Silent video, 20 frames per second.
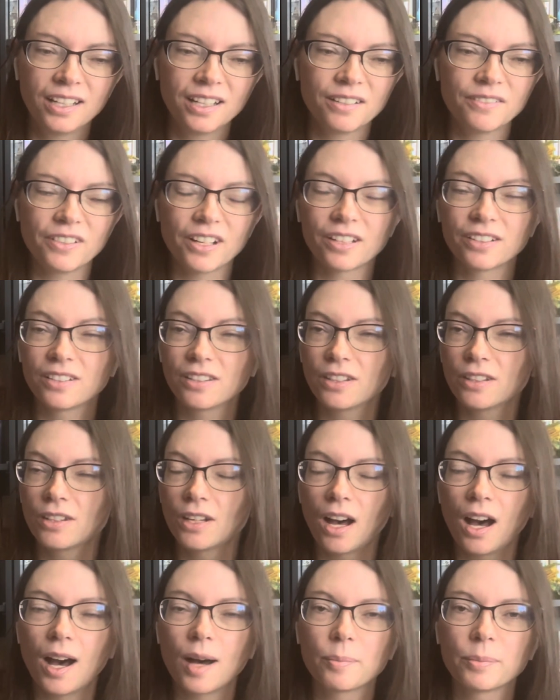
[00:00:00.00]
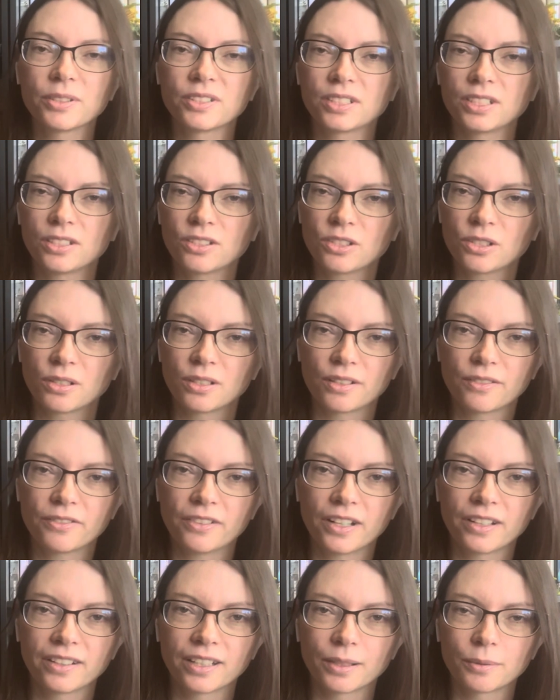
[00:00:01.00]
Found the opposite true. I
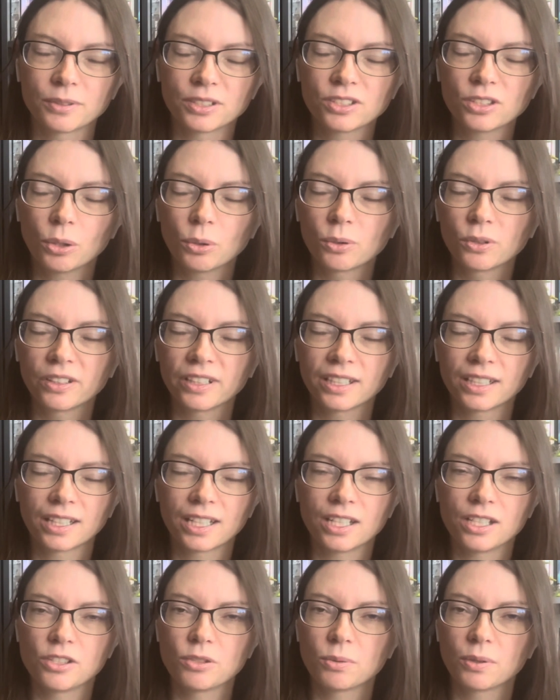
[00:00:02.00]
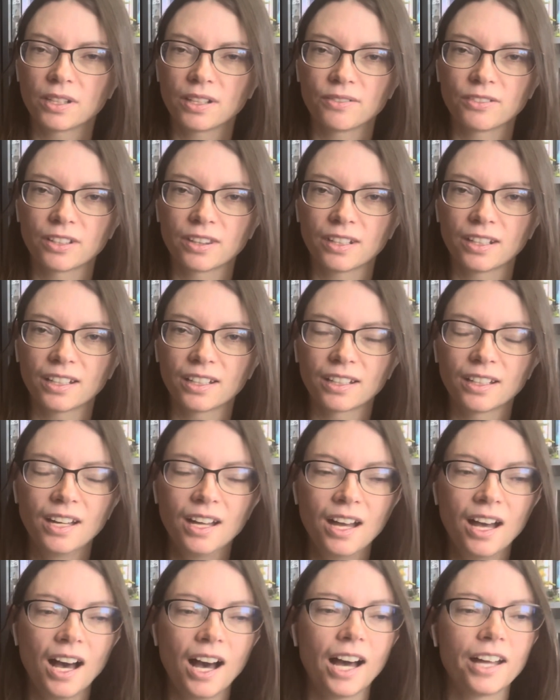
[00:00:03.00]
found that I was totally engaged with everything.
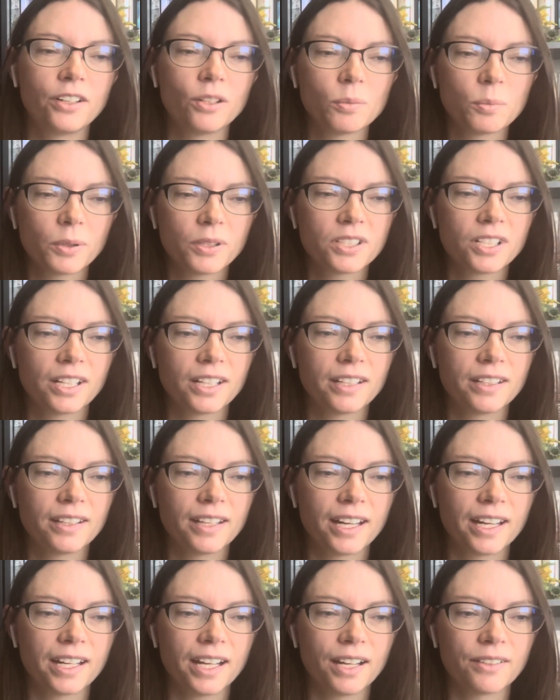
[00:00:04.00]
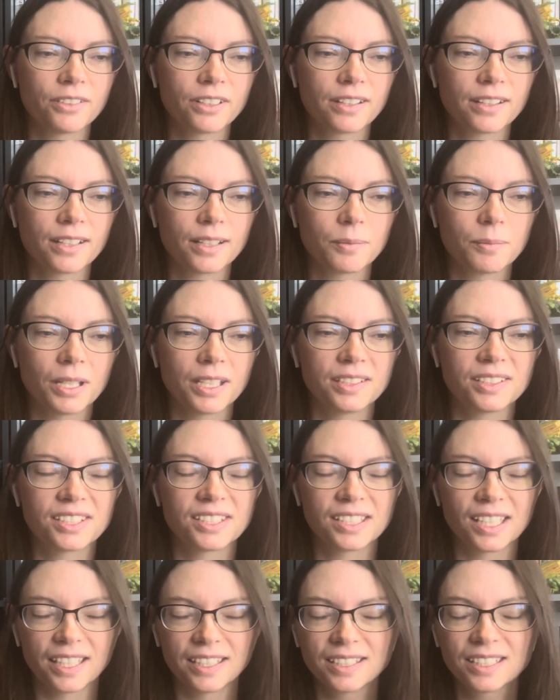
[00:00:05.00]
I don't pretend that everything made
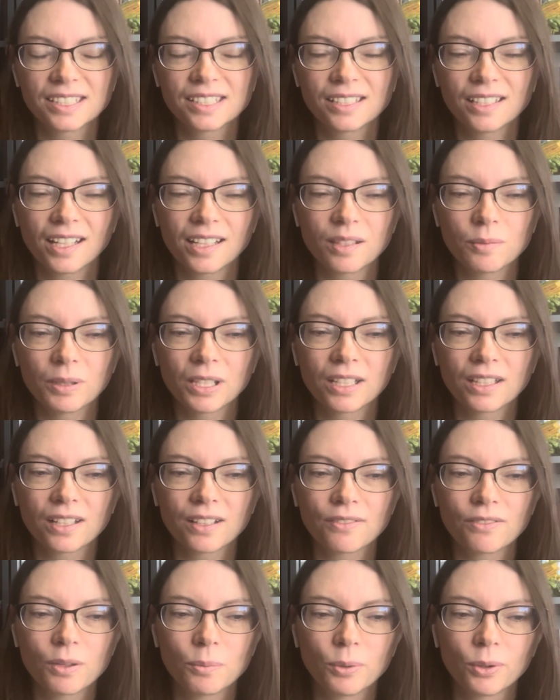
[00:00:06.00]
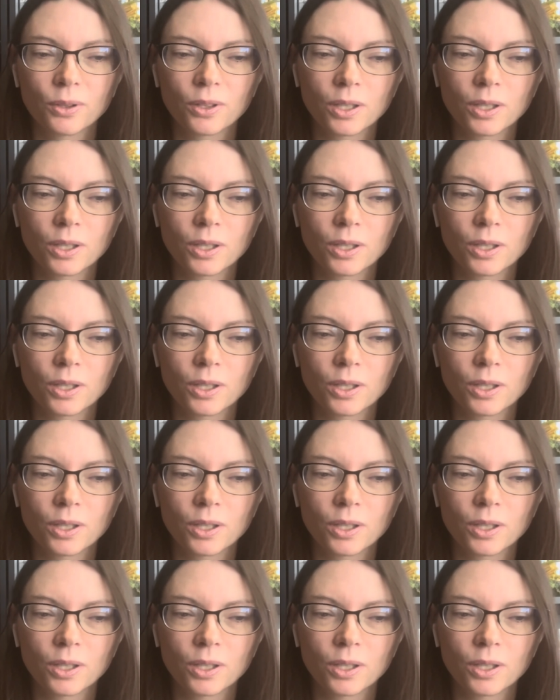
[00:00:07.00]
sense at the beginning of the book,